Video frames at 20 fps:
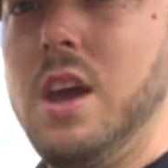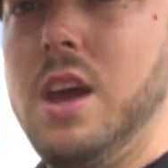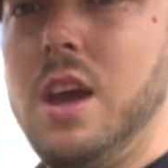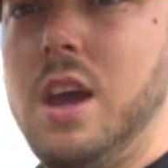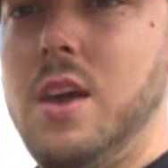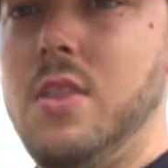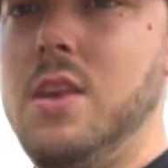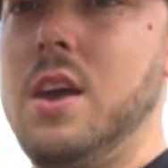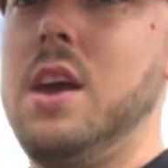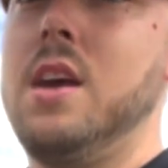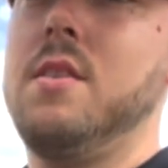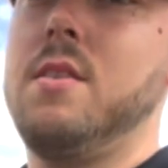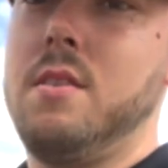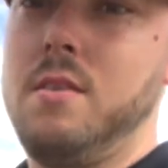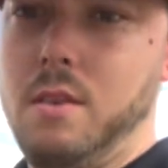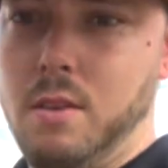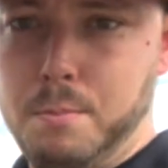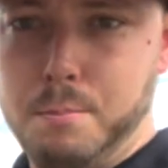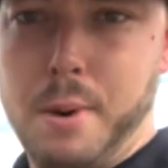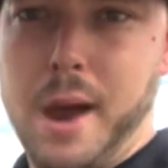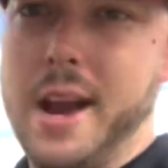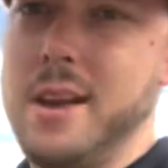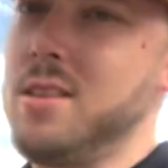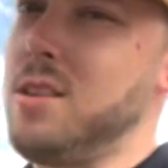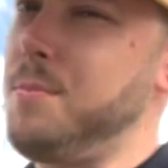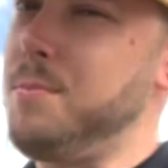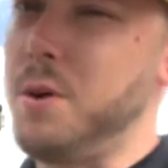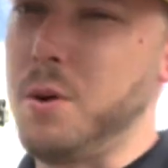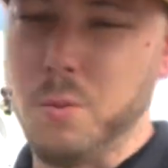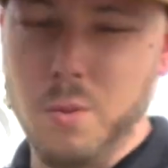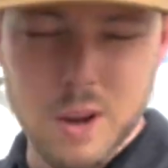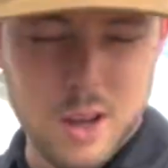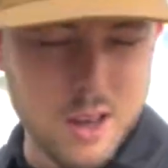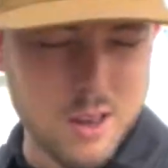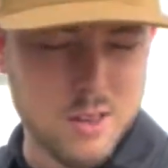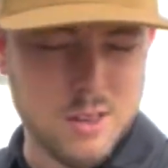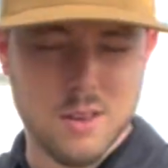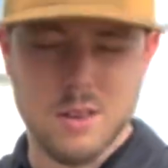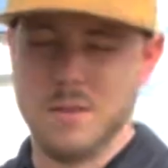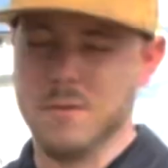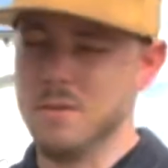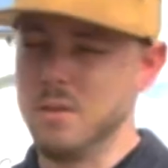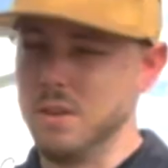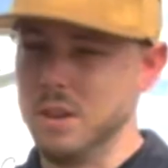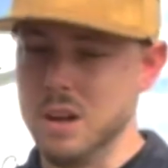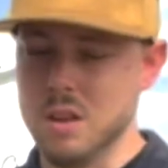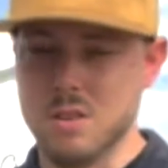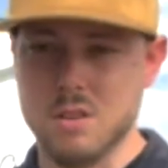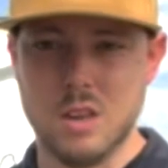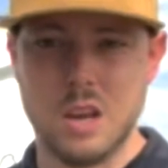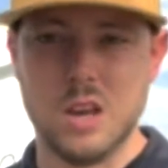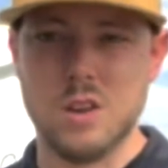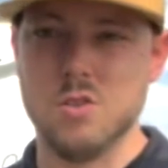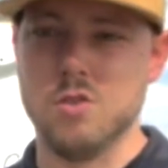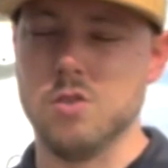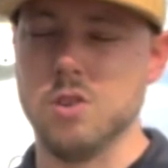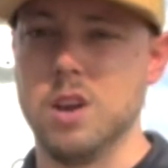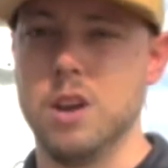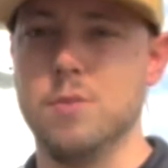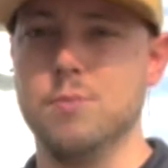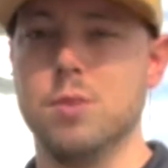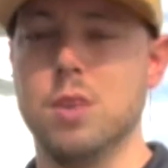and then binds up your wrist, leads to injury,